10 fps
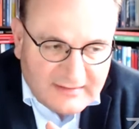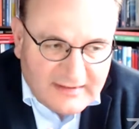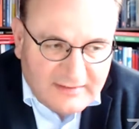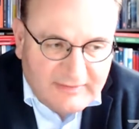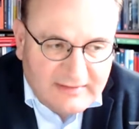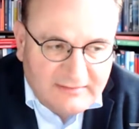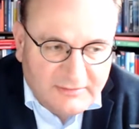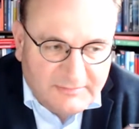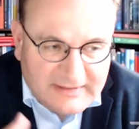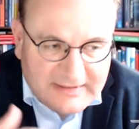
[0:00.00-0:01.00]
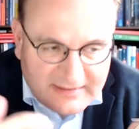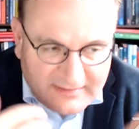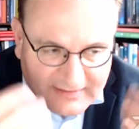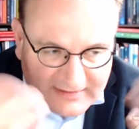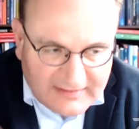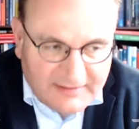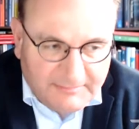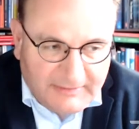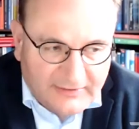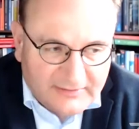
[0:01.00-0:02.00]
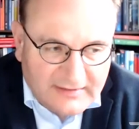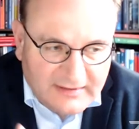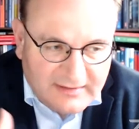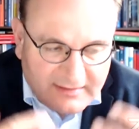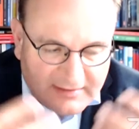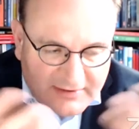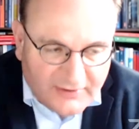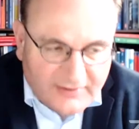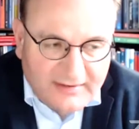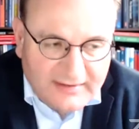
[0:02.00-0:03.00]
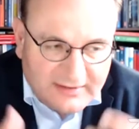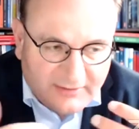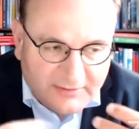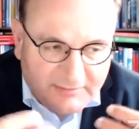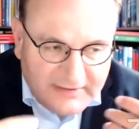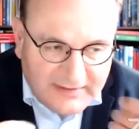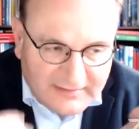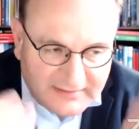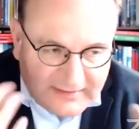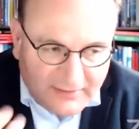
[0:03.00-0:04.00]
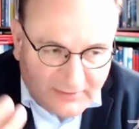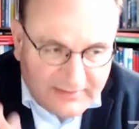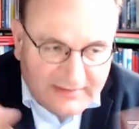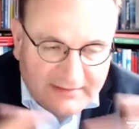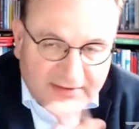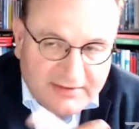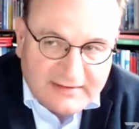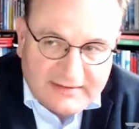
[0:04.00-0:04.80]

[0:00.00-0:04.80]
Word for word: And when you basically think then about the circular economy and, and all the additional